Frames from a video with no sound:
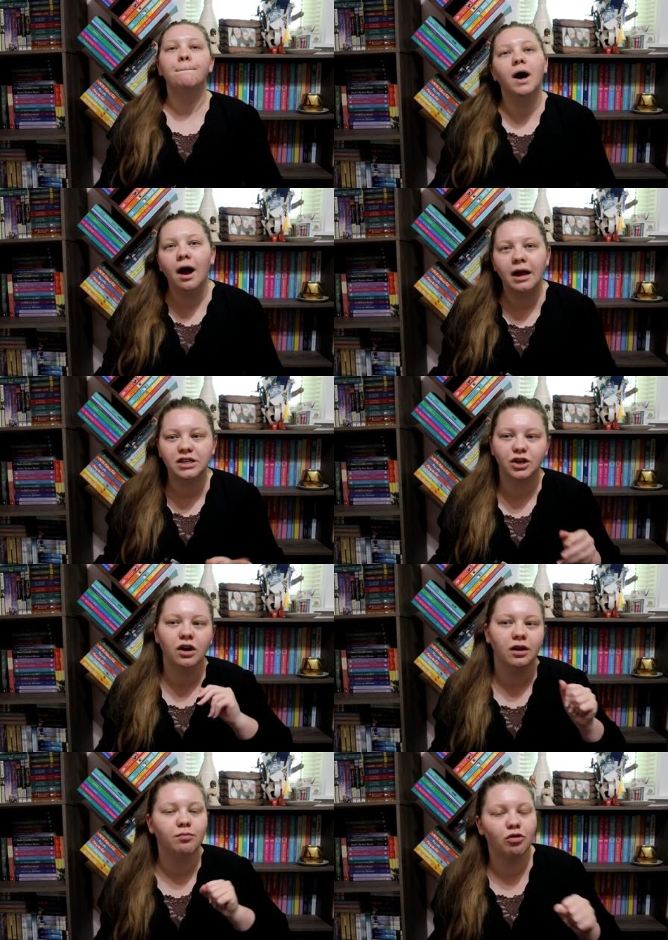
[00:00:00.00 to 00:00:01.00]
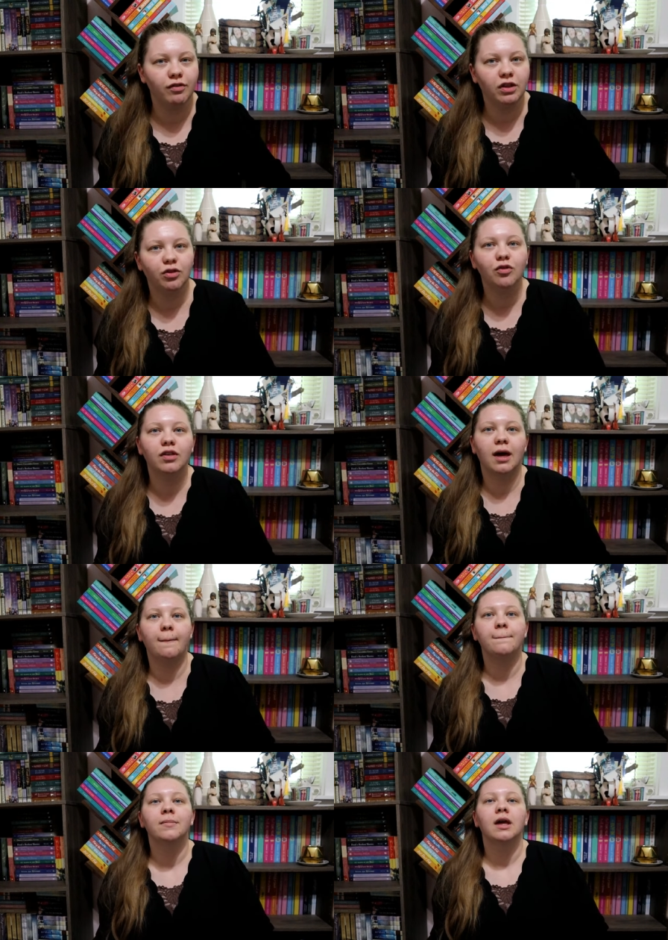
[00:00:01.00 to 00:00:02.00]
but I started moving through
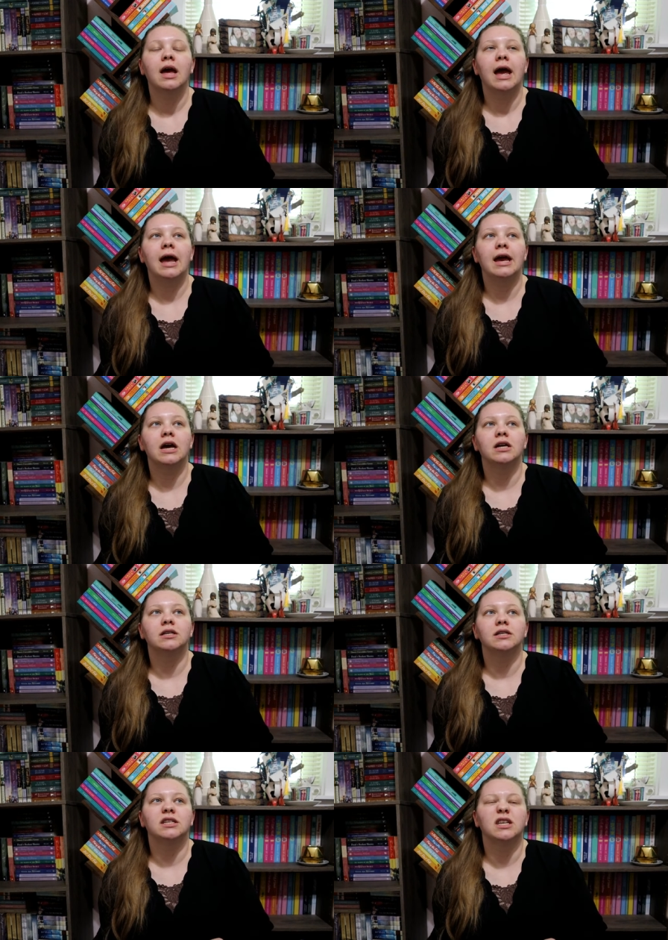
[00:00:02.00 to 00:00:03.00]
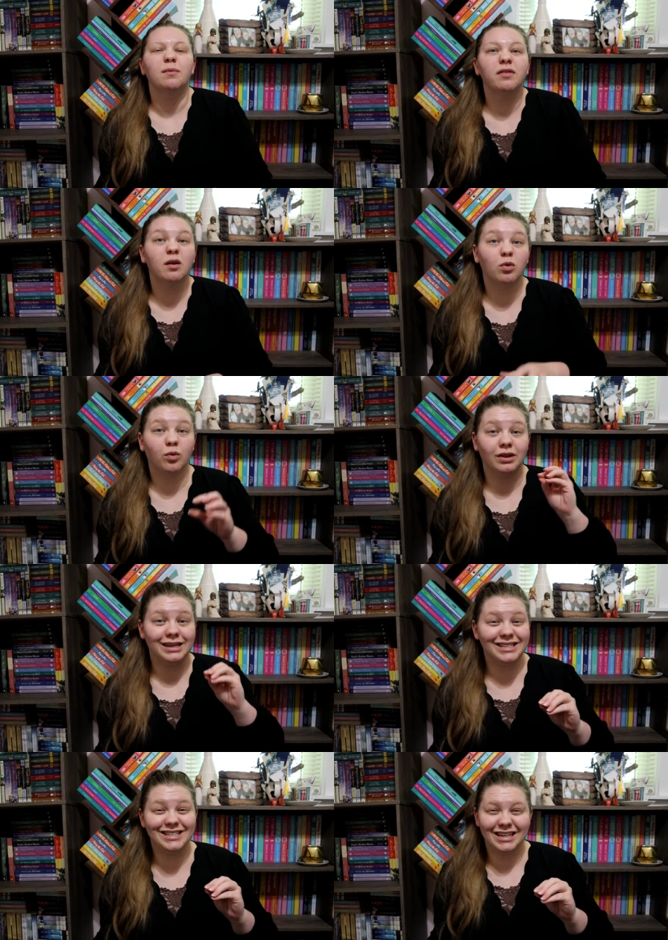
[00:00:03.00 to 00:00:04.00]
them and some of them were
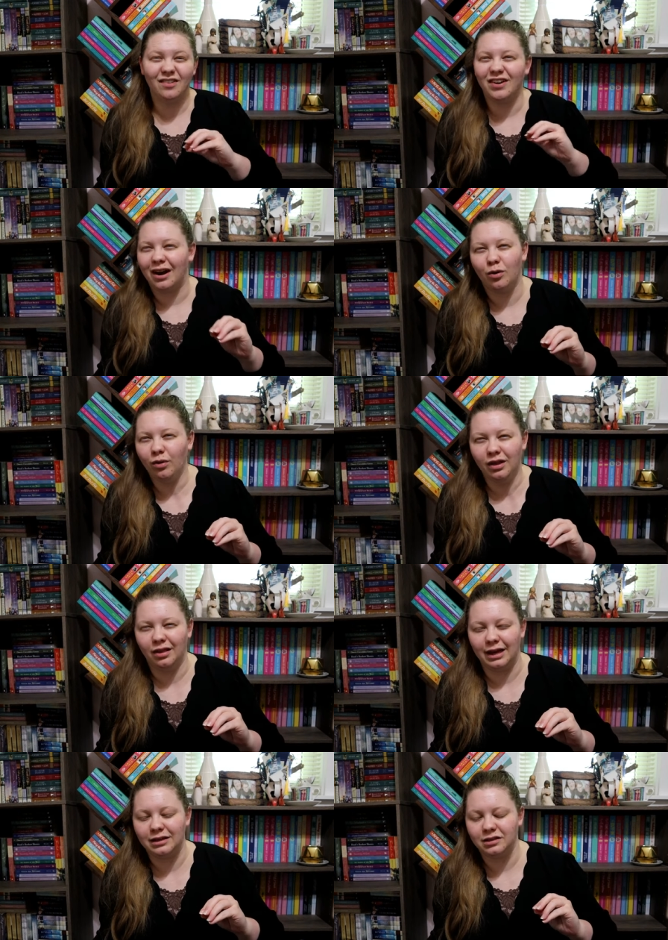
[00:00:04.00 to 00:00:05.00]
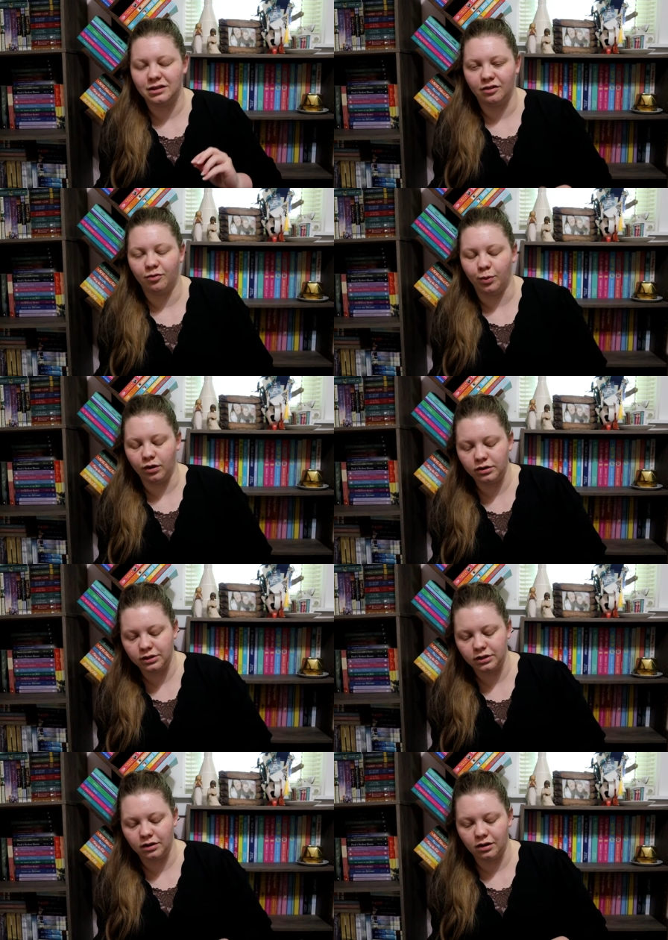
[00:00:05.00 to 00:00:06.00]
really stiff and I don't really like stiff
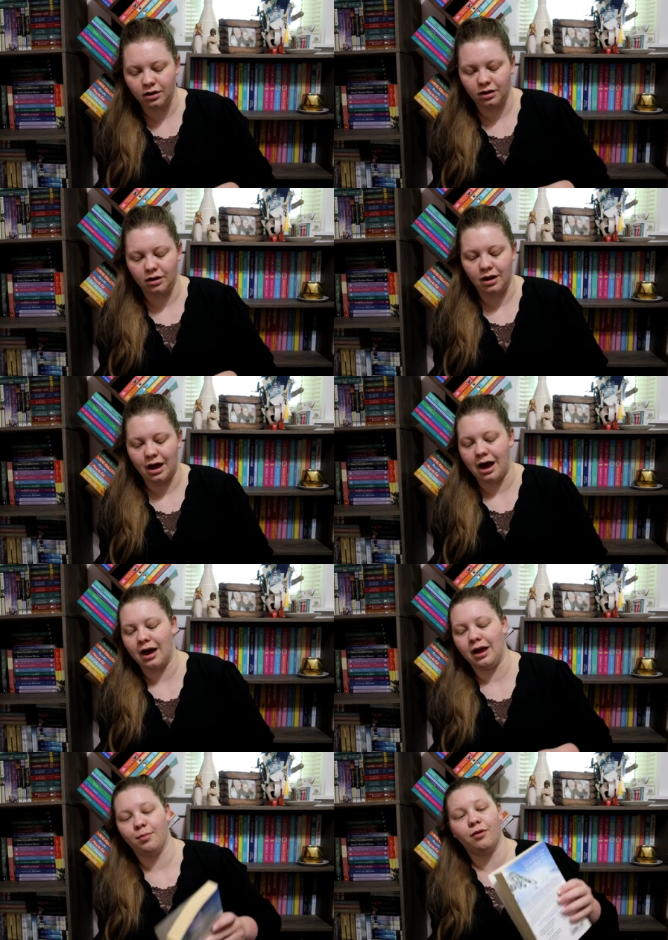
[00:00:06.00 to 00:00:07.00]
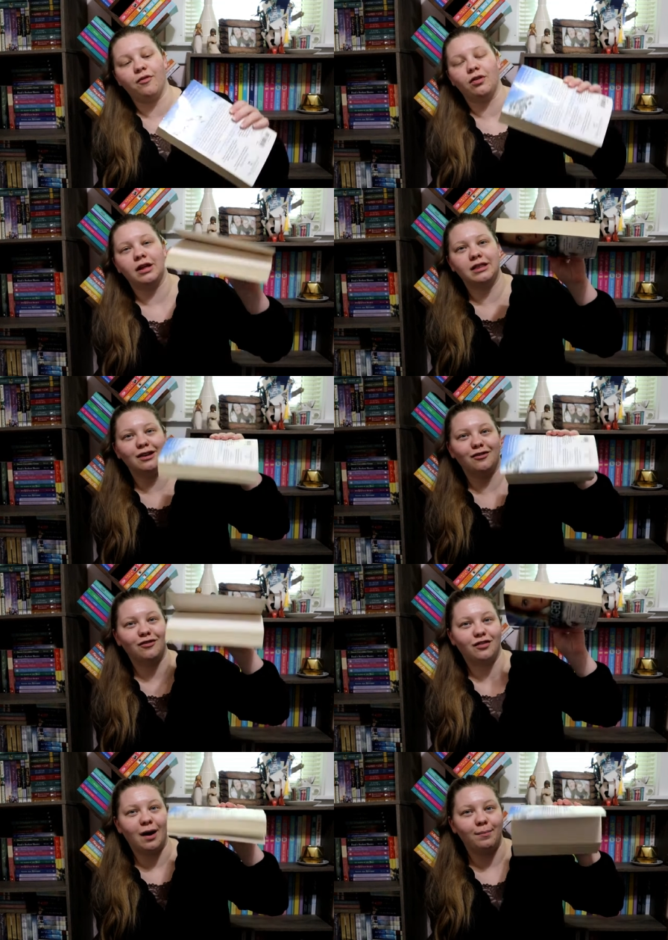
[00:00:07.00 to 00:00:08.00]
books. I prefer like the
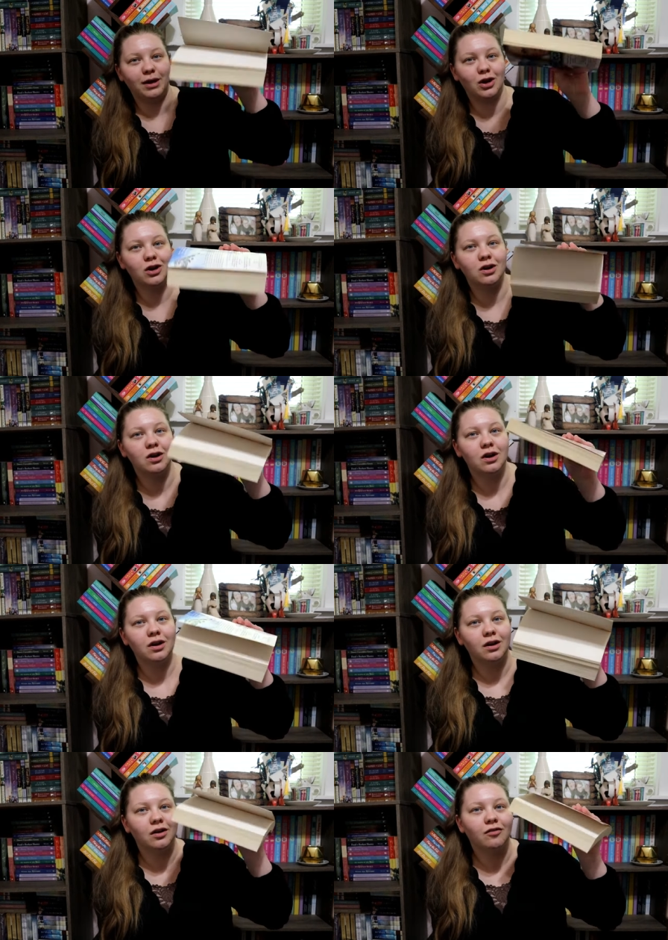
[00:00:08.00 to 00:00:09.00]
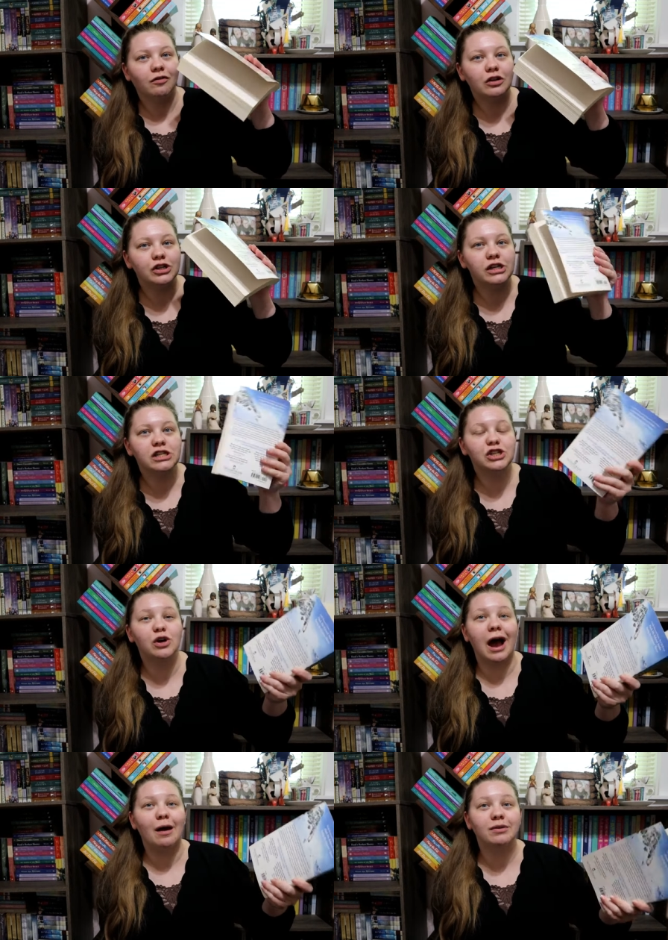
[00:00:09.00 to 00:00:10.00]
floppier version,
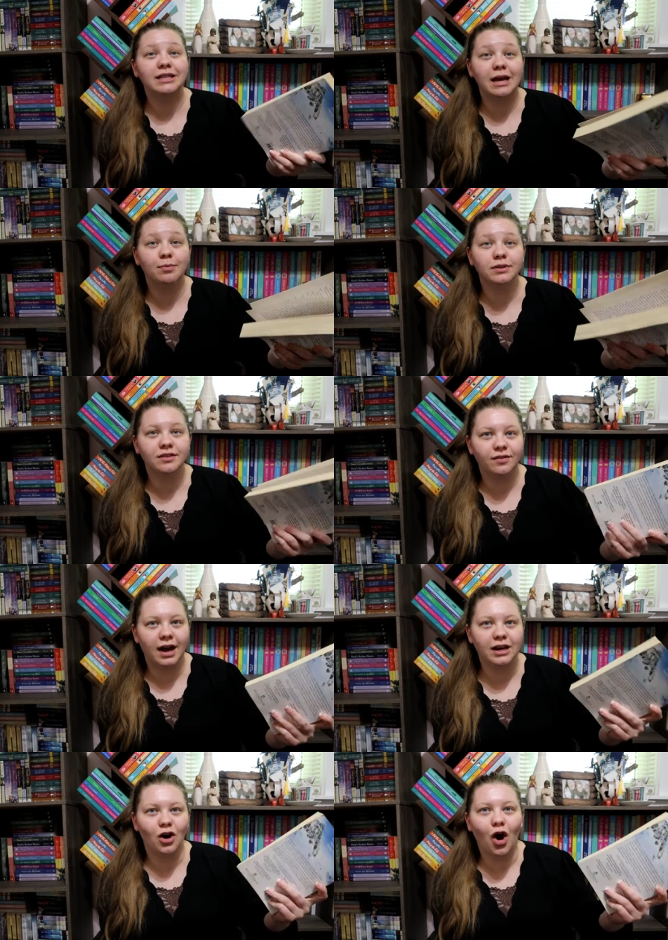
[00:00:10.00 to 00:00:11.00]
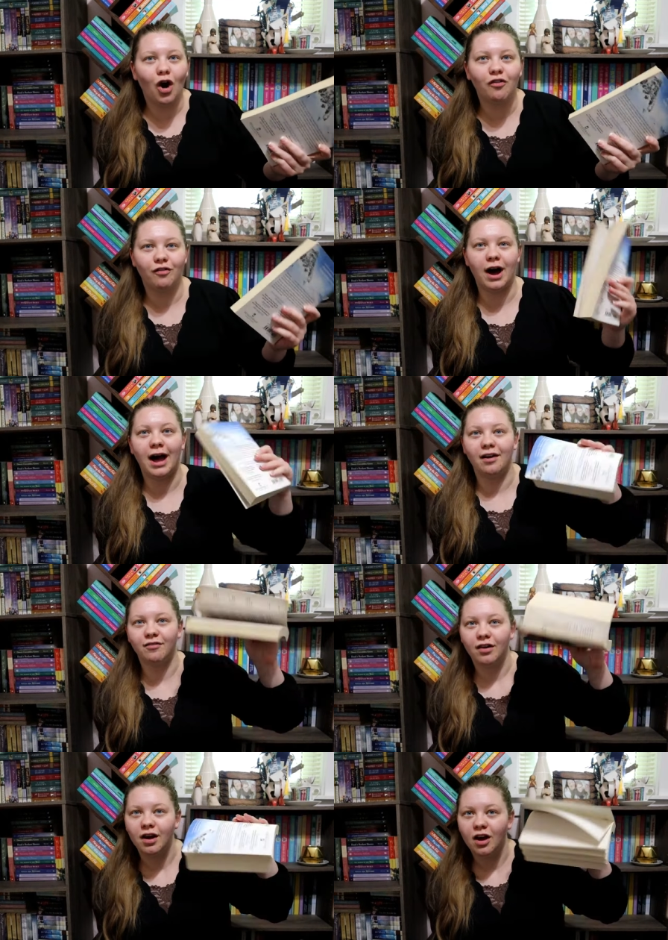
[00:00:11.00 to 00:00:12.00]
so I was able to find all
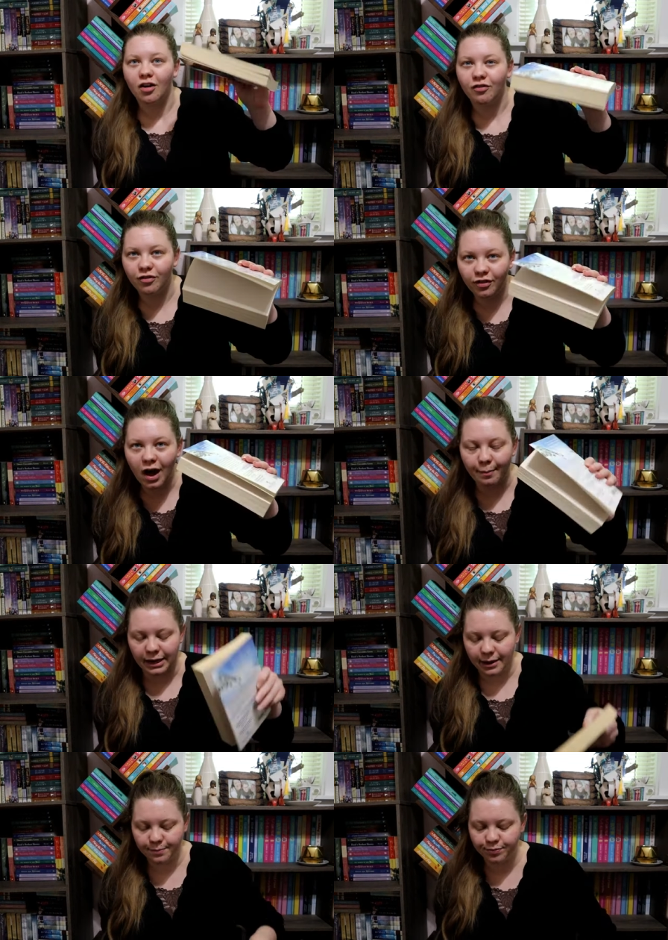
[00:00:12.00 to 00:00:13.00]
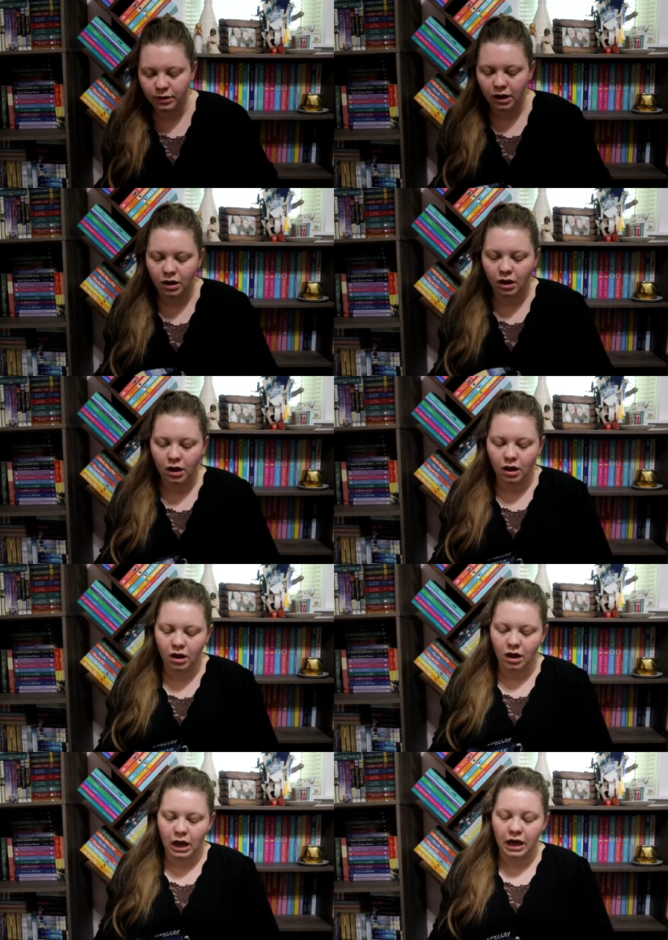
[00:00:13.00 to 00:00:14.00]
five floppy.
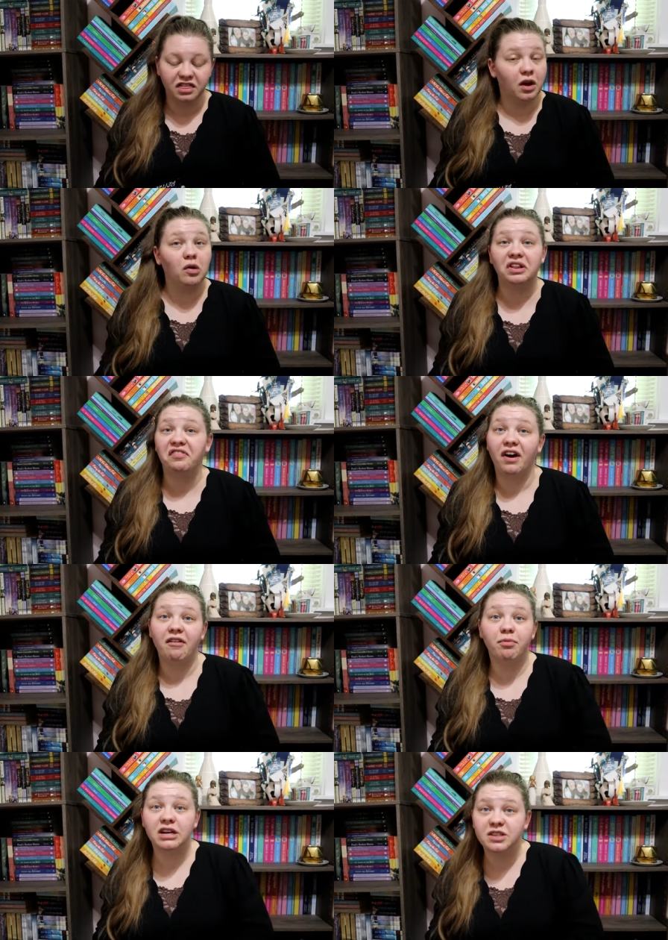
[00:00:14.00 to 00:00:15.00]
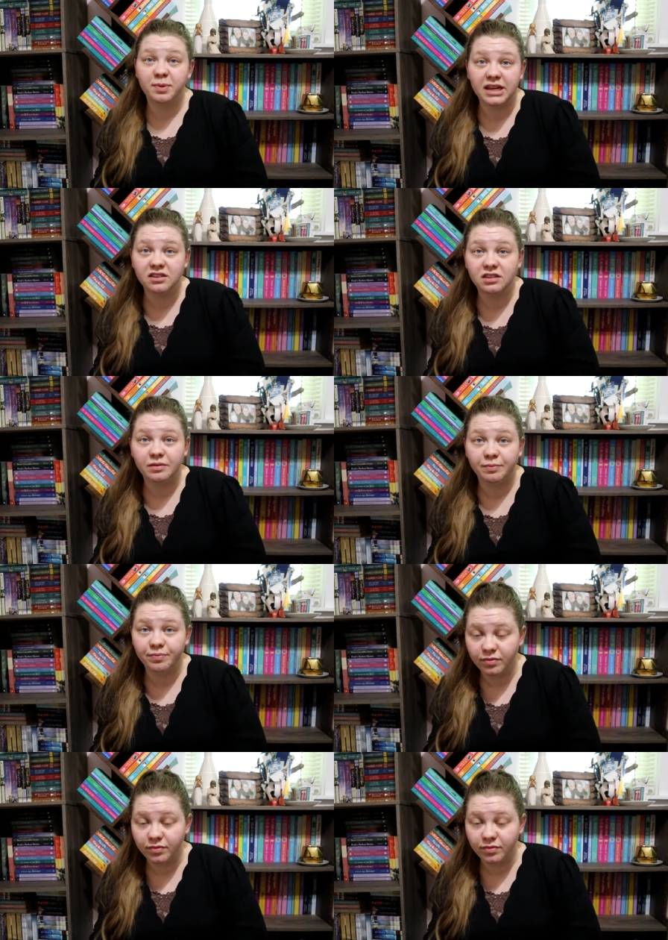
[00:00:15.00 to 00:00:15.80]
They're only five bucks a piece.